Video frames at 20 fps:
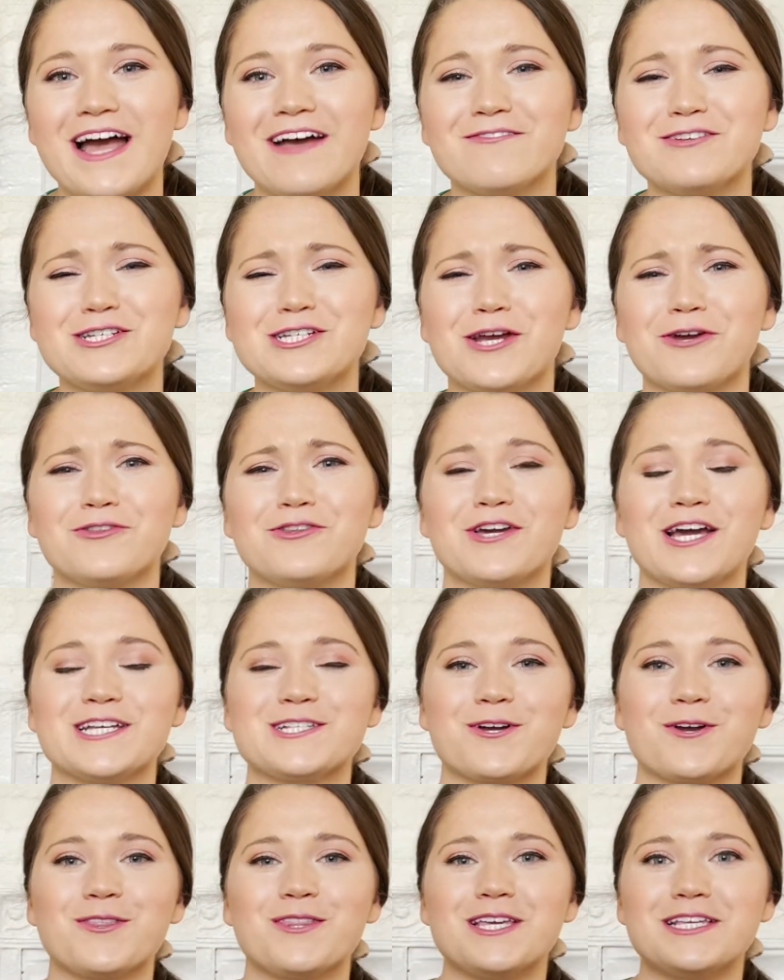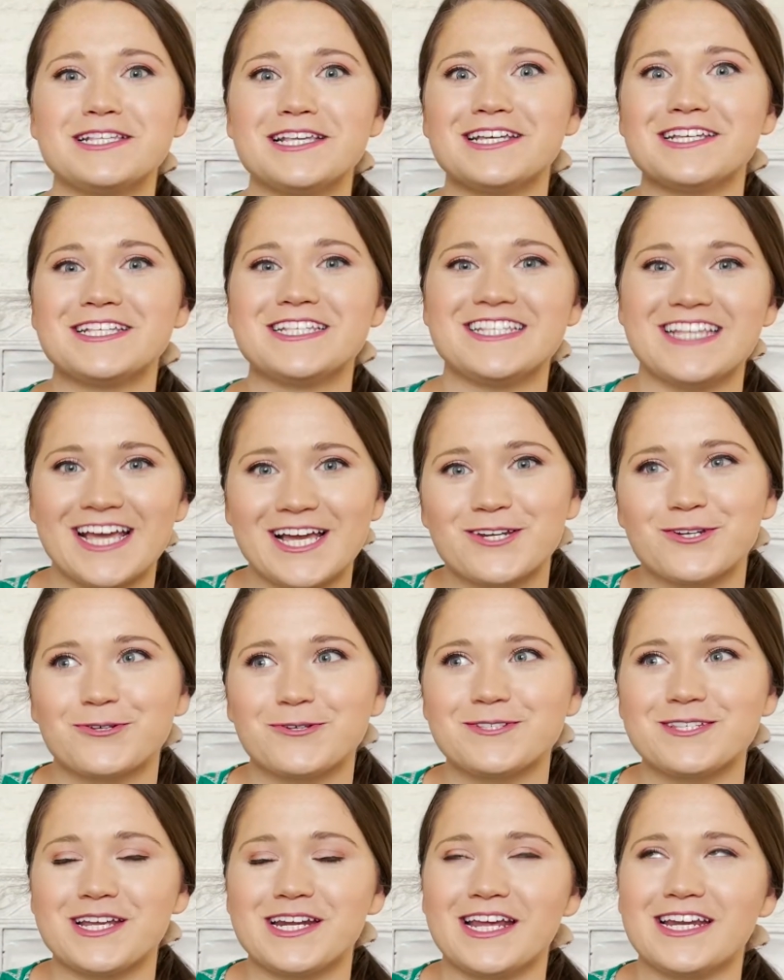have to share with you guys are these
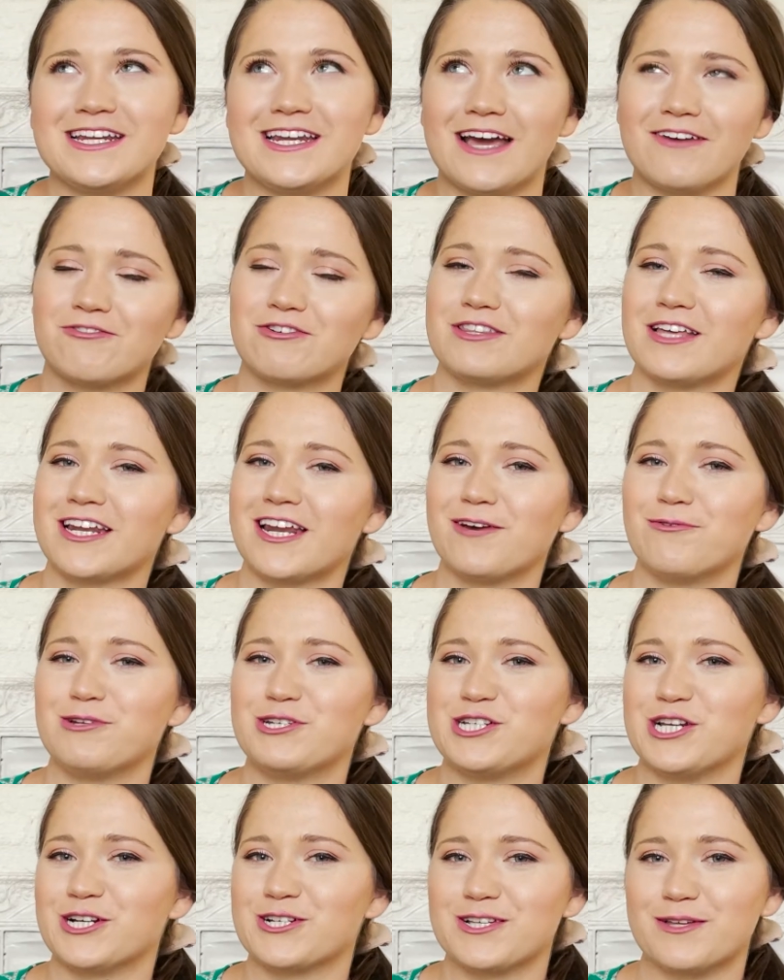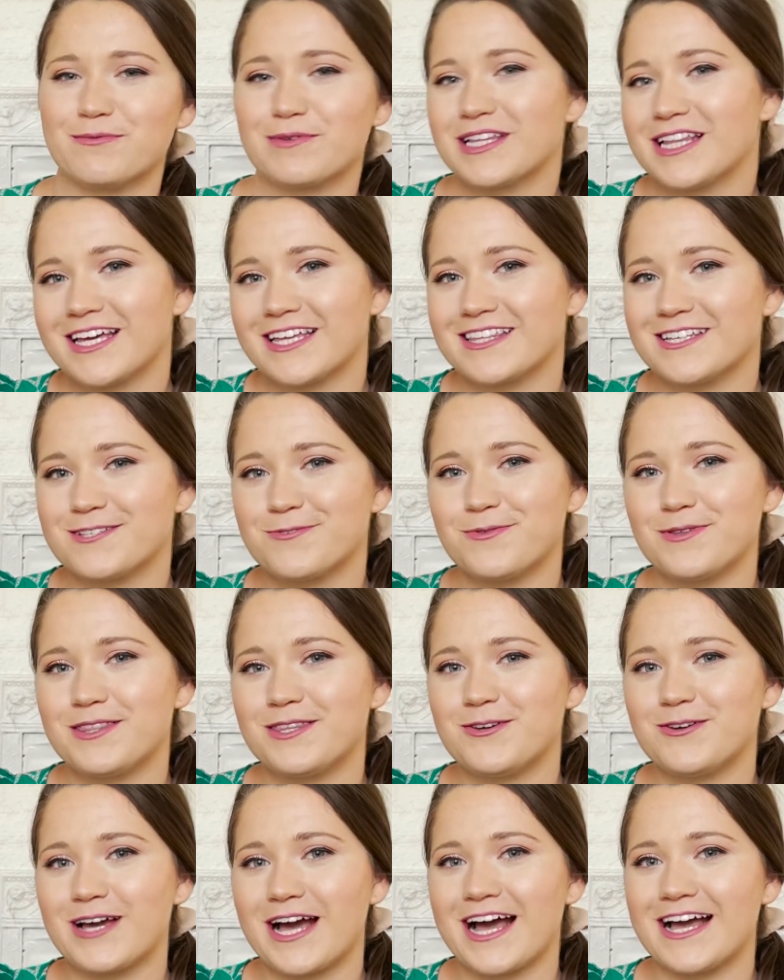sandals, and I never thought I would share something like this
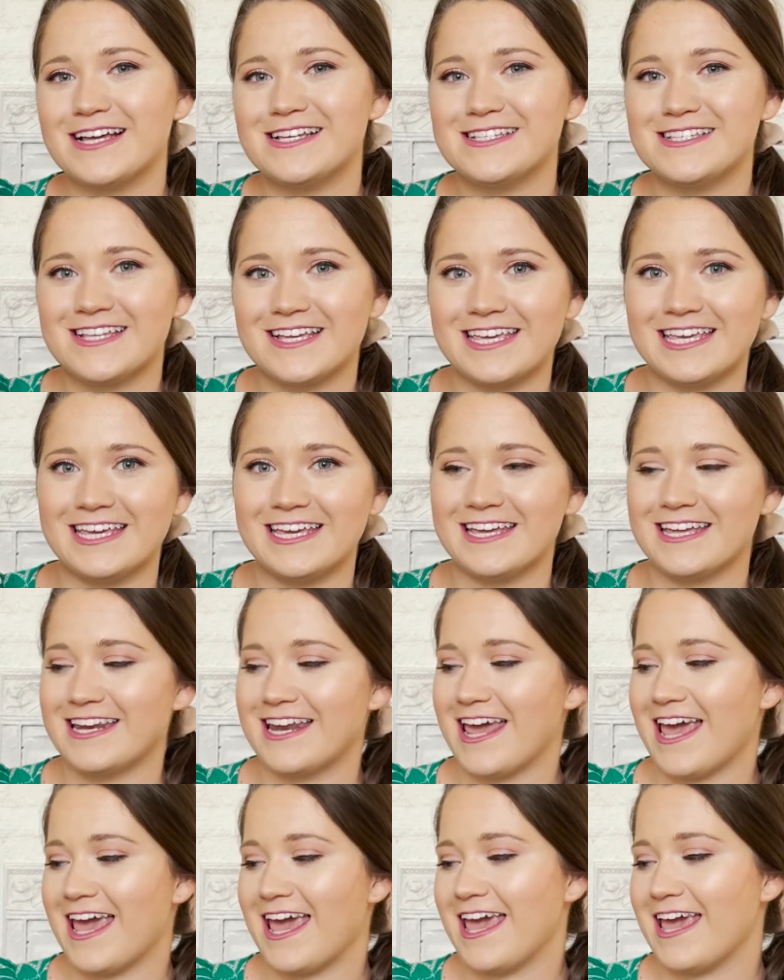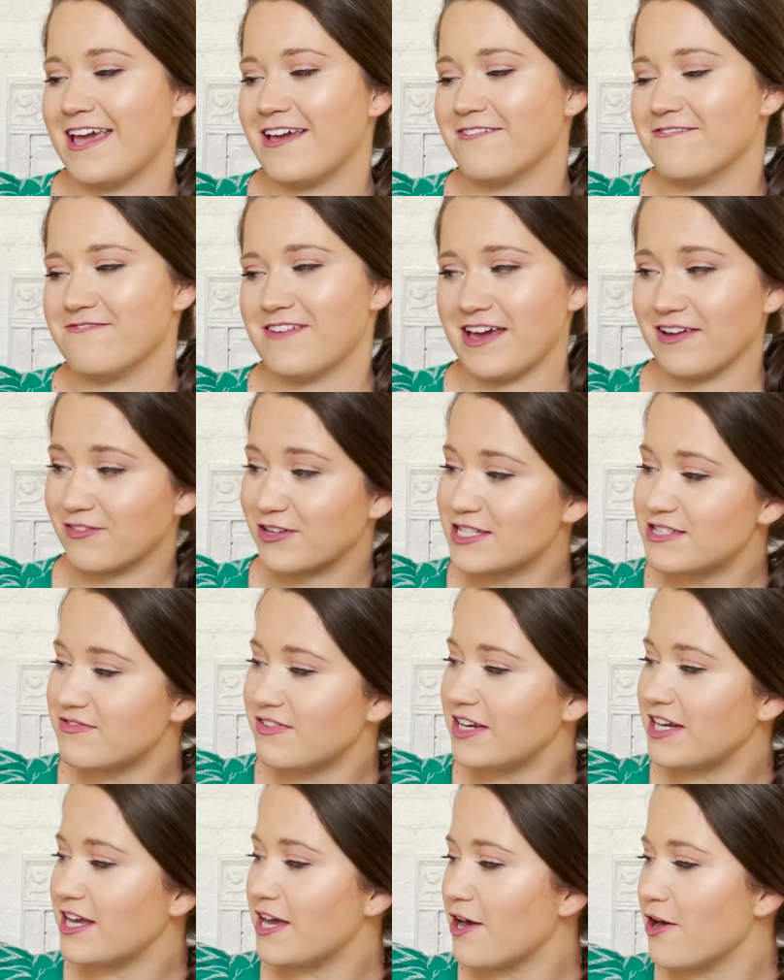with you guys in a favorites
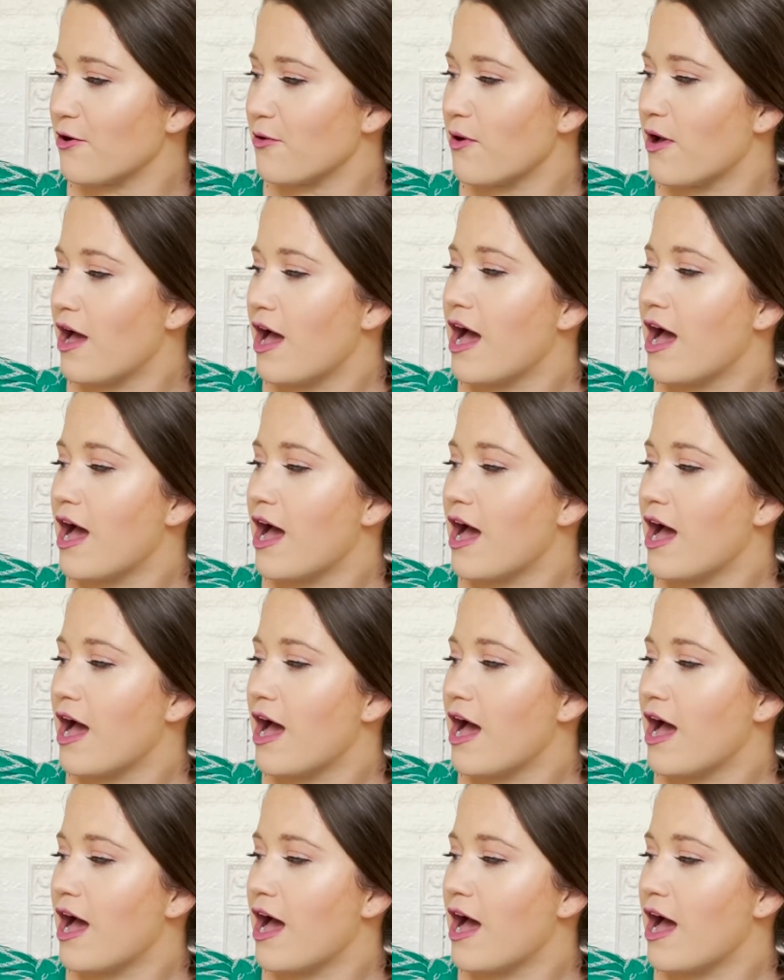video,